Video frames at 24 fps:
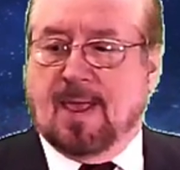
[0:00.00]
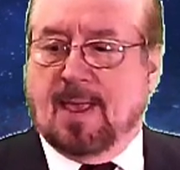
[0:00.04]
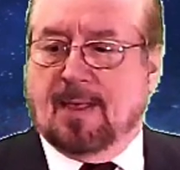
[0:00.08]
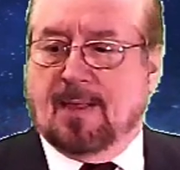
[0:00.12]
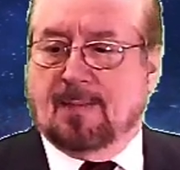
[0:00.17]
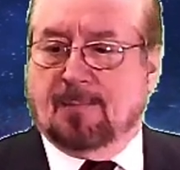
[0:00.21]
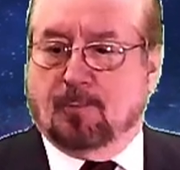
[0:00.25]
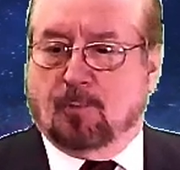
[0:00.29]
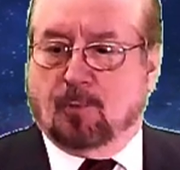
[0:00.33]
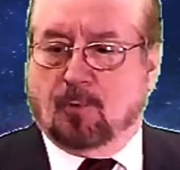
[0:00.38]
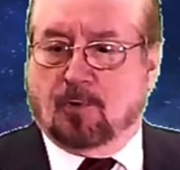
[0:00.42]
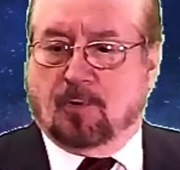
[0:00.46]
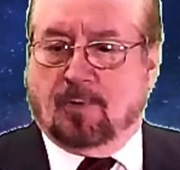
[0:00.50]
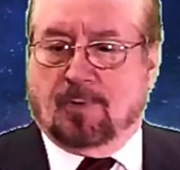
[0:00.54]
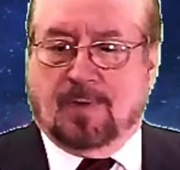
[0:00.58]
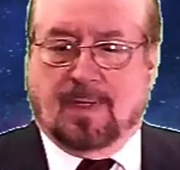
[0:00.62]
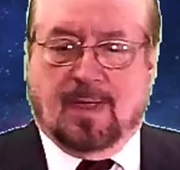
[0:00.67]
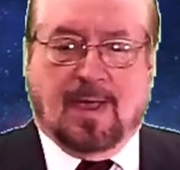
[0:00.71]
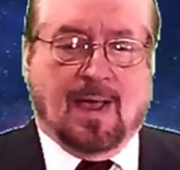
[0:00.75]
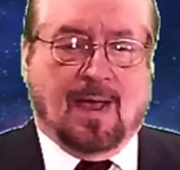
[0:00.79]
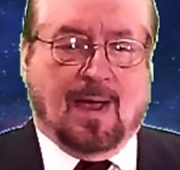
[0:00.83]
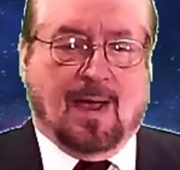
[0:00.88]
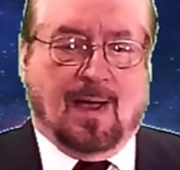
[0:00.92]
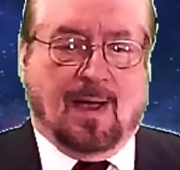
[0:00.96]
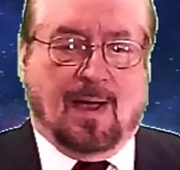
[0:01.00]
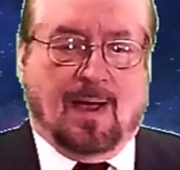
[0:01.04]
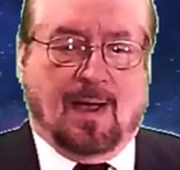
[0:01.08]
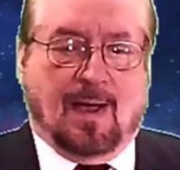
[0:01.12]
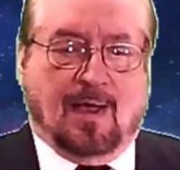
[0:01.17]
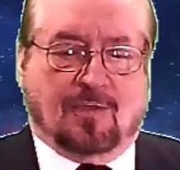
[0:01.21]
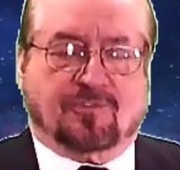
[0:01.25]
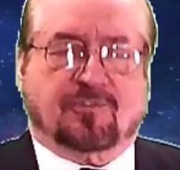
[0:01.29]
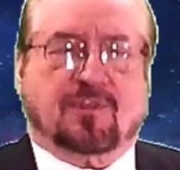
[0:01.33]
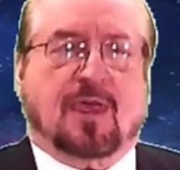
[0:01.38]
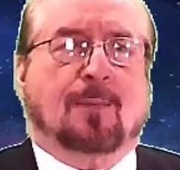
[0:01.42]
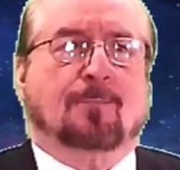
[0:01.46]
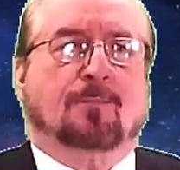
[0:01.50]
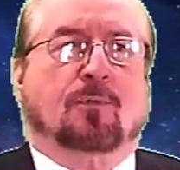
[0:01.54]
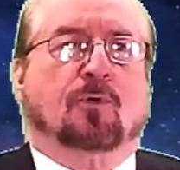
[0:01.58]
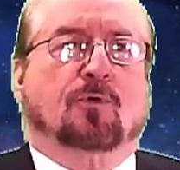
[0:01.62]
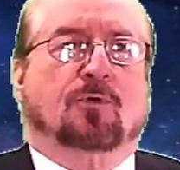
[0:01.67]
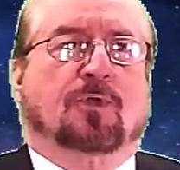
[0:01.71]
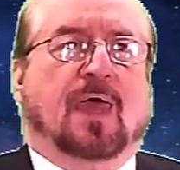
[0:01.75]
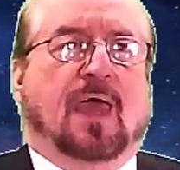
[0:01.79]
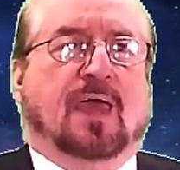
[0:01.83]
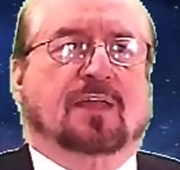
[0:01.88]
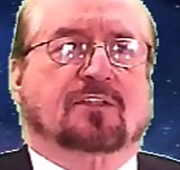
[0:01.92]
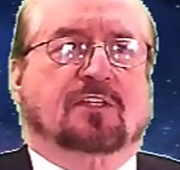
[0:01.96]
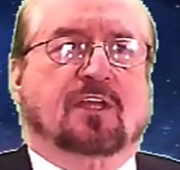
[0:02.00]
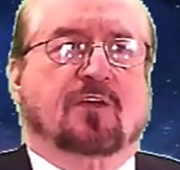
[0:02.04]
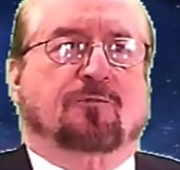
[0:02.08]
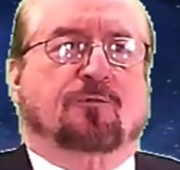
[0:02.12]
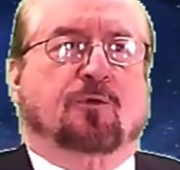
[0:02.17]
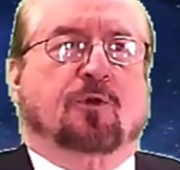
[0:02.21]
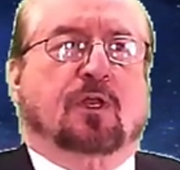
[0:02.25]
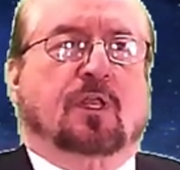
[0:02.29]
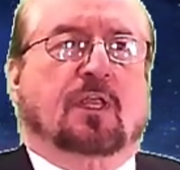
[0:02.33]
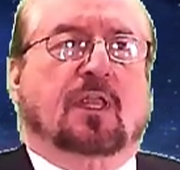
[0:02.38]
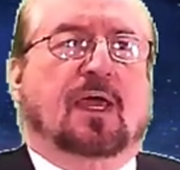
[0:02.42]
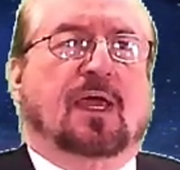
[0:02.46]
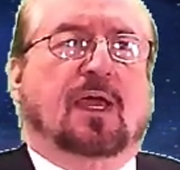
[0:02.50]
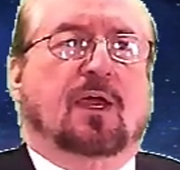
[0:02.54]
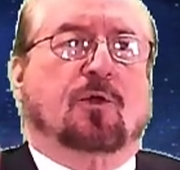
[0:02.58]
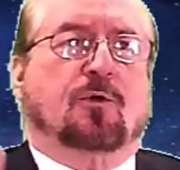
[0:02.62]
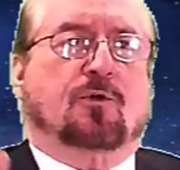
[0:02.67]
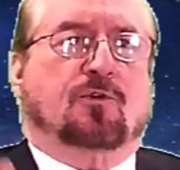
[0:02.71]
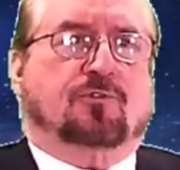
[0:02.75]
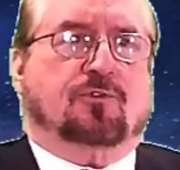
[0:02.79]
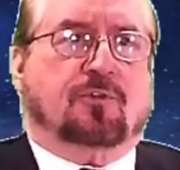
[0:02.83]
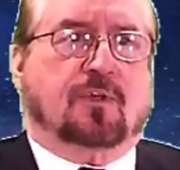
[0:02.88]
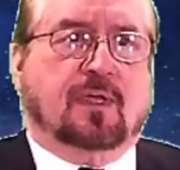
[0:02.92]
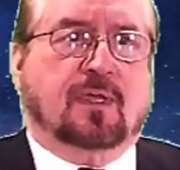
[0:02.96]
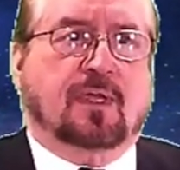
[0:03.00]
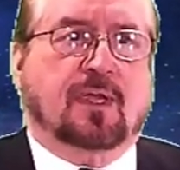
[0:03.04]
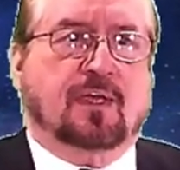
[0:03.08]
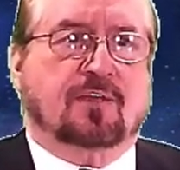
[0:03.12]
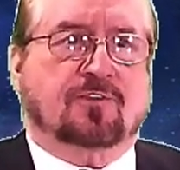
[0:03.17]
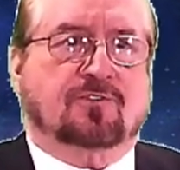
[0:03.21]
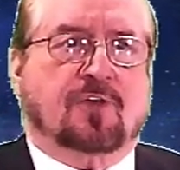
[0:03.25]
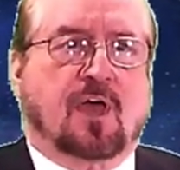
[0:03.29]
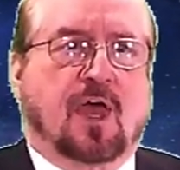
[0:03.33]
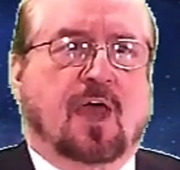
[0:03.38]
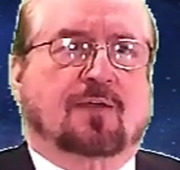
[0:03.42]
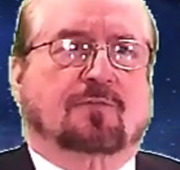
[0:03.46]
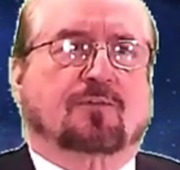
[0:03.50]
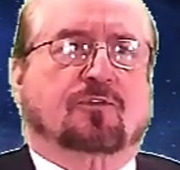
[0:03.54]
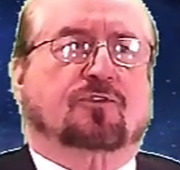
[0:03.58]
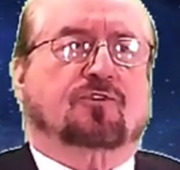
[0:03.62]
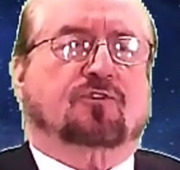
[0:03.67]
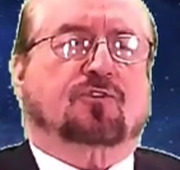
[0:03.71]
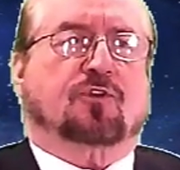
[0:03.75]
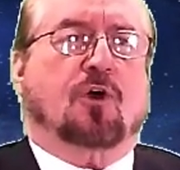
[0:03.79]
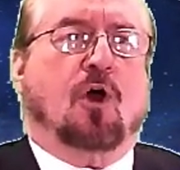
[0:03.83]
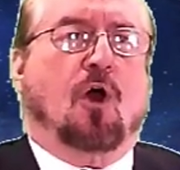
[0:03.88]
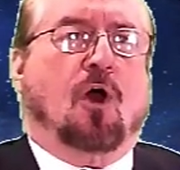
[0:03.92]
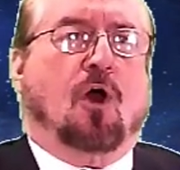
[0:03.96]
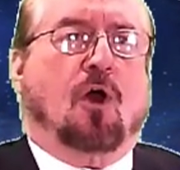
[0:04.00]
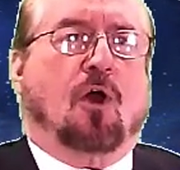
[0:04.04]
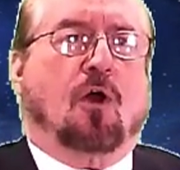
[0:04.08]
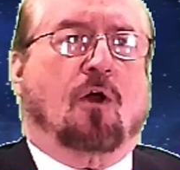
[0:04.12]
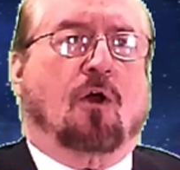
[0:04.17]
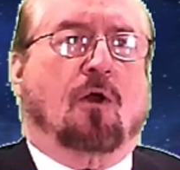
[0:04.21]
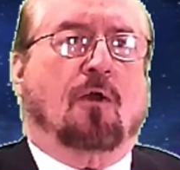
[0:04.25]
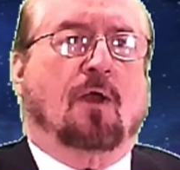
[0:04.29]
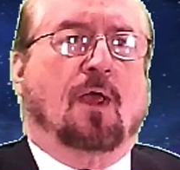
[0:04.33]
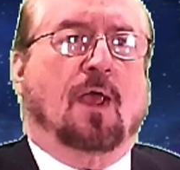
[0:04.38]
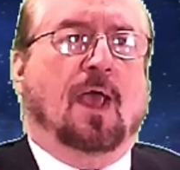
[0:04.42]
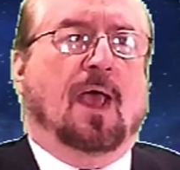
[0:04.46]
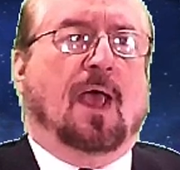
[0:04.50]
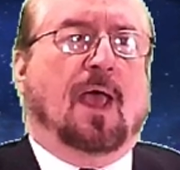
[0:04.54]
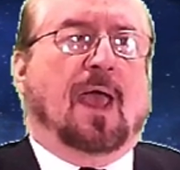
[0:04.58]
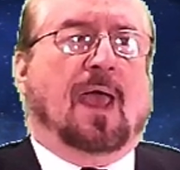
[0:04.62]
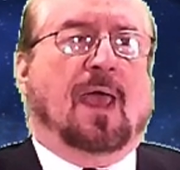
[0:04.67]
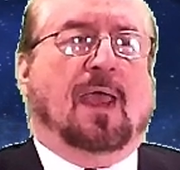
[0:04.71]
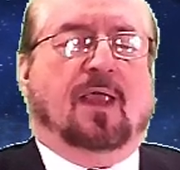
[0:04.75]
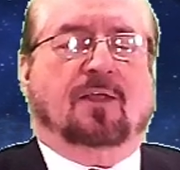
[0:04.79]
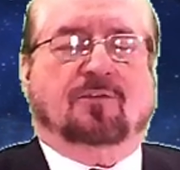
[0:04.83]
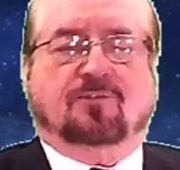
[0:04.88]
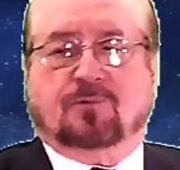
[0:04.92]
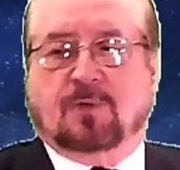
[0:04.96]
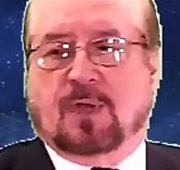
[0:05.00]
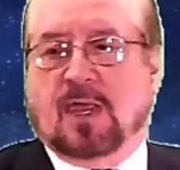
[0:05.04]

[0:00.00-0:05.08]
were assembled at different layers inside of a star and as,